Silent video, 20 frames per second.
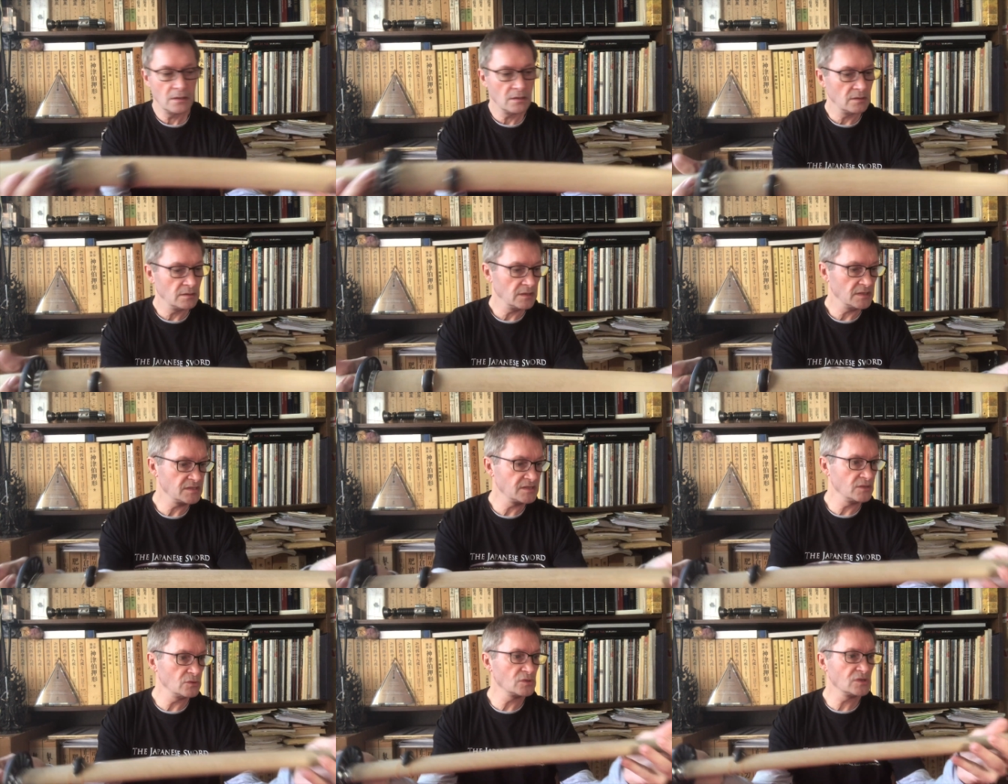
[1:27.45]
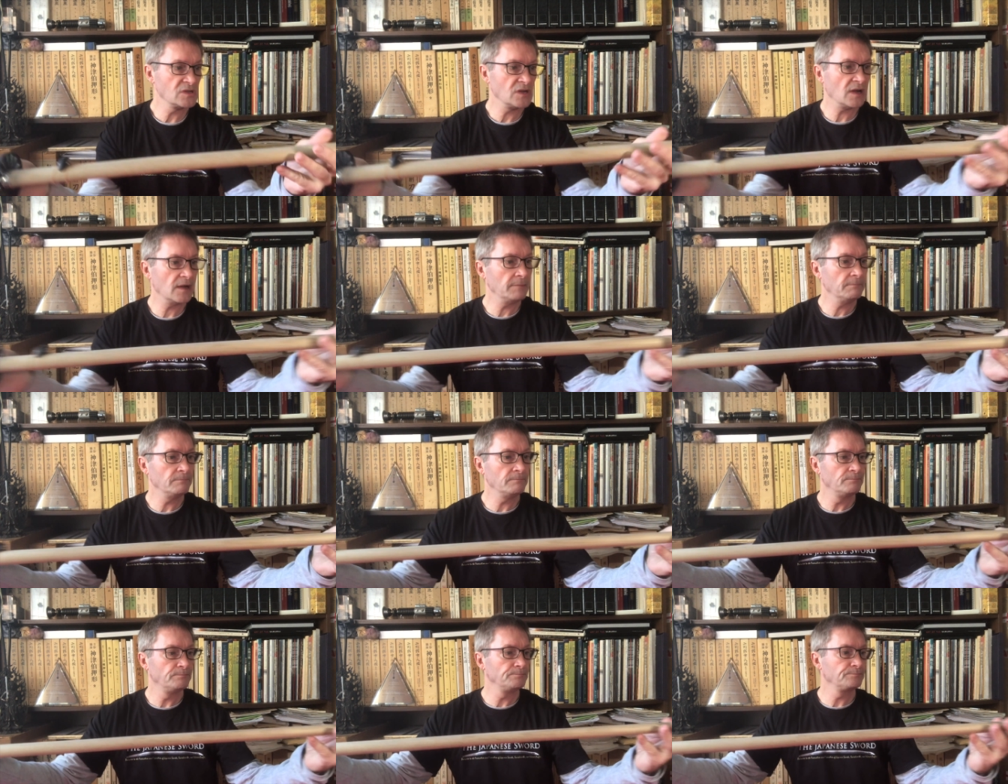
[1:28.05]
There's still time.
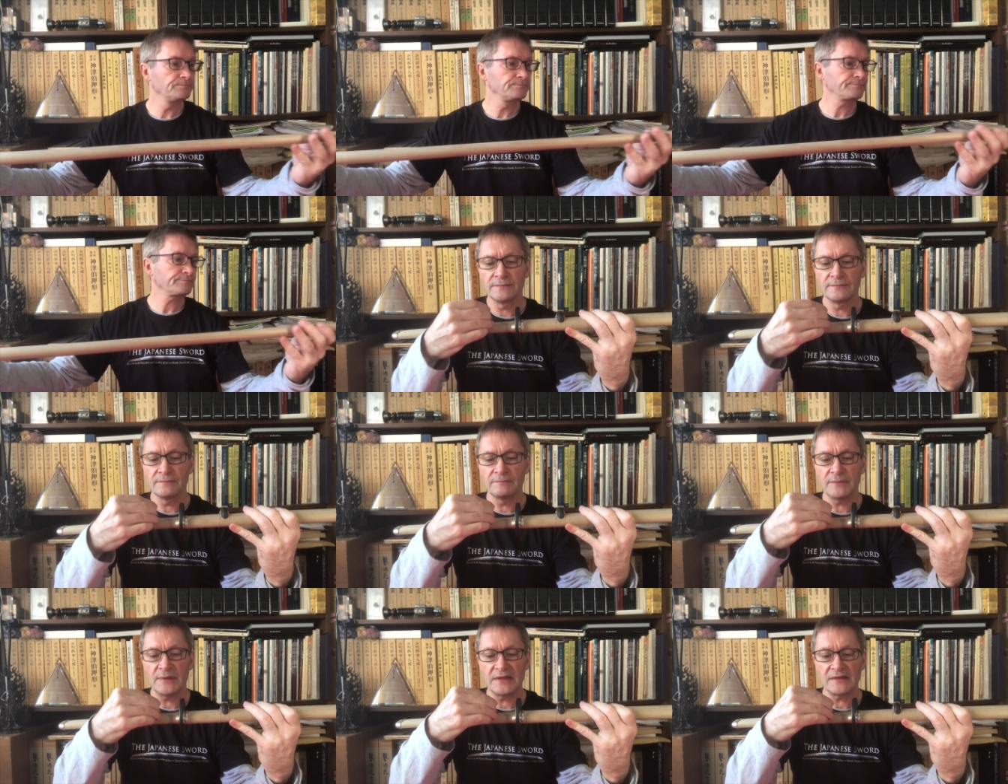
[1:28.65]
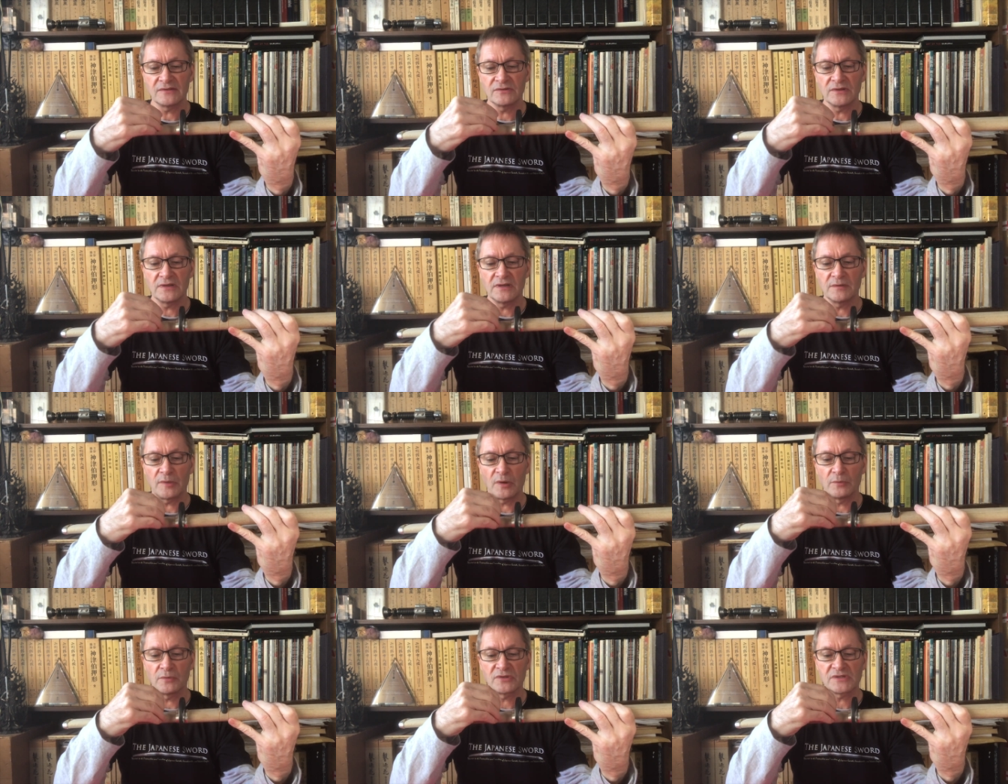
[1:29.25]
It's not in the
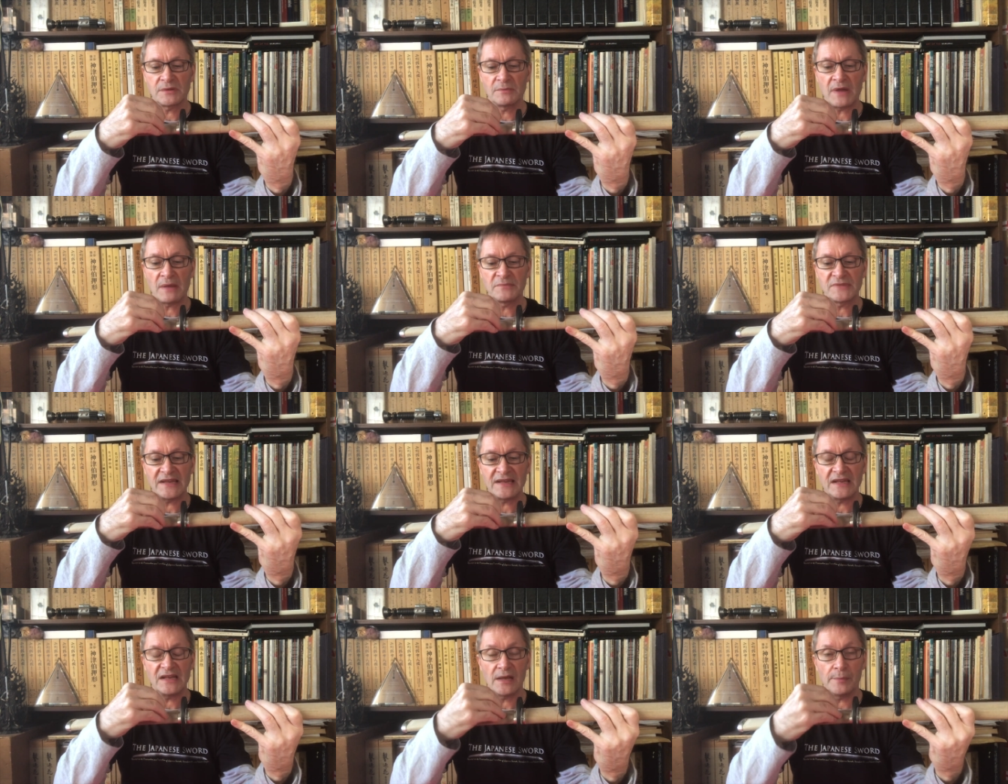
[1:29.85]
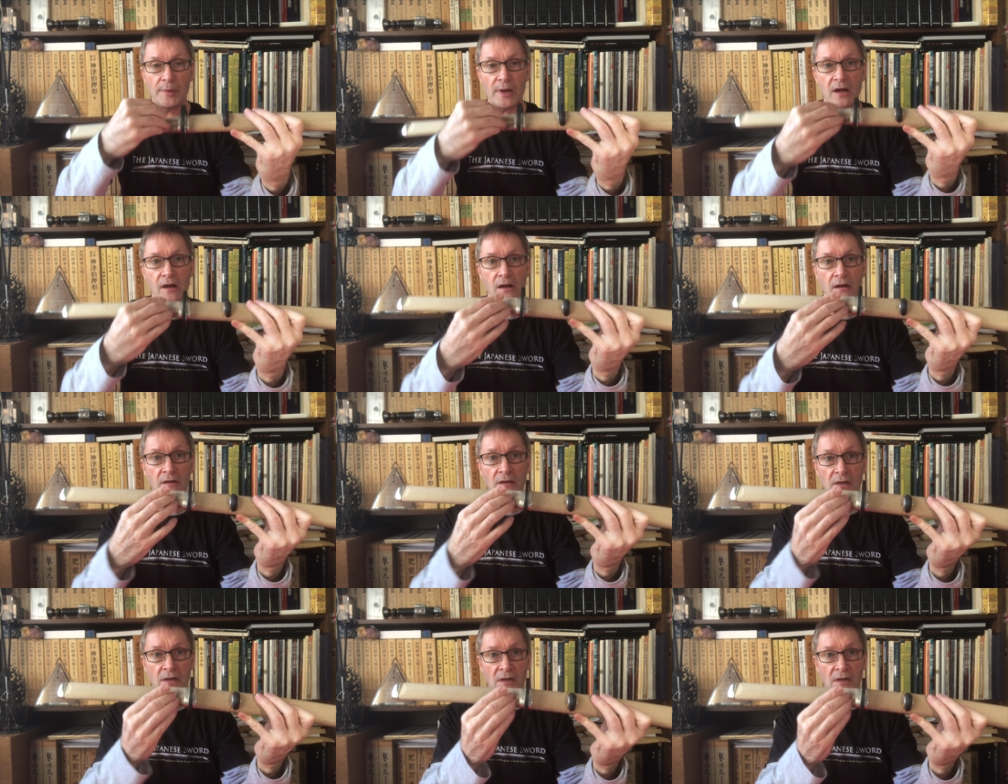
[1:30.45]
because I'm taking it apart.